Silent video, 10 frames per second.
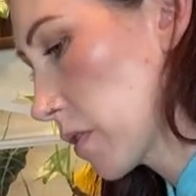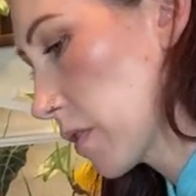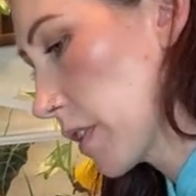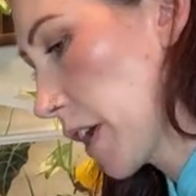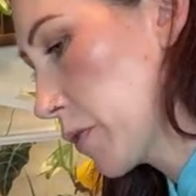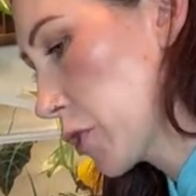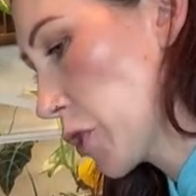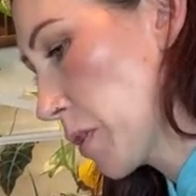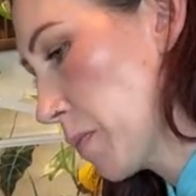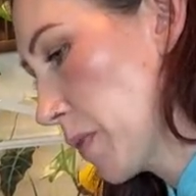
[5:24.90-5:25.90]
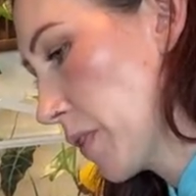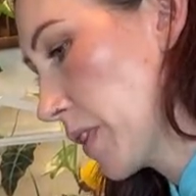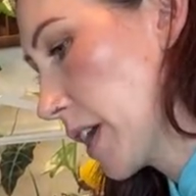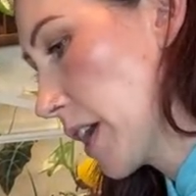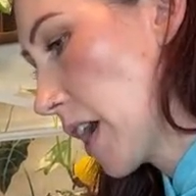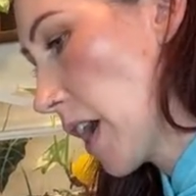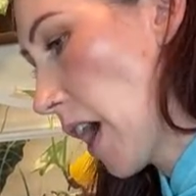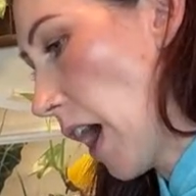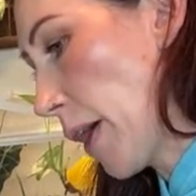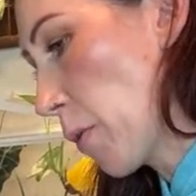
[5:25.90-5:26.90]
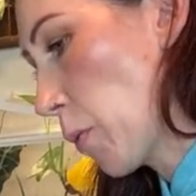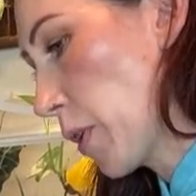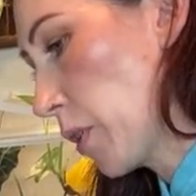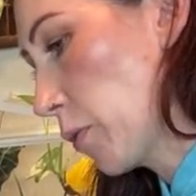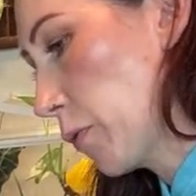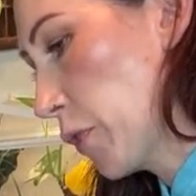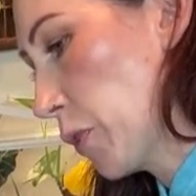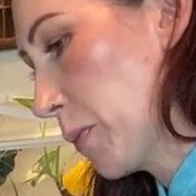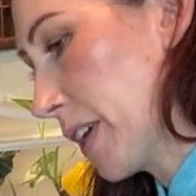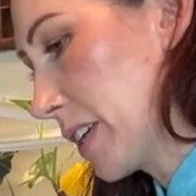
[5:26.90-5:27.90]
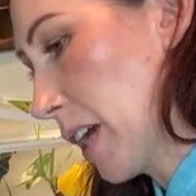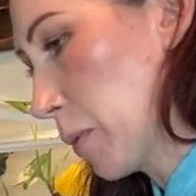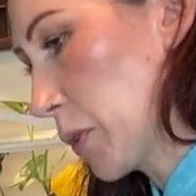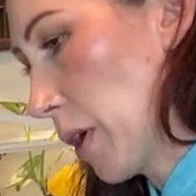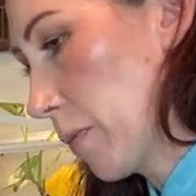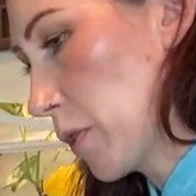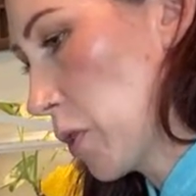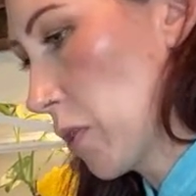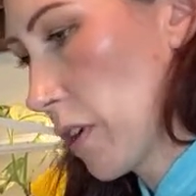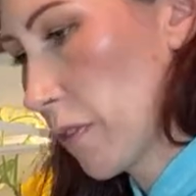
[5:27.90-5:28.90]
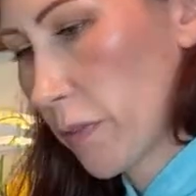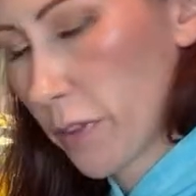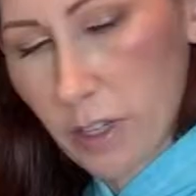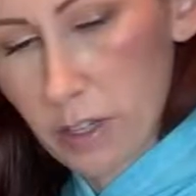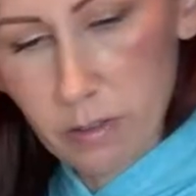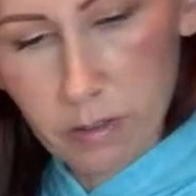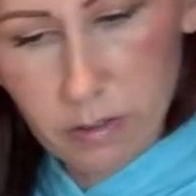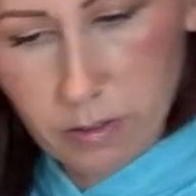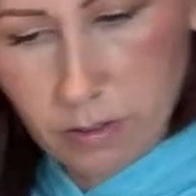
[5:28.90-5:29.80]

live stream, I will film a tabletop view of this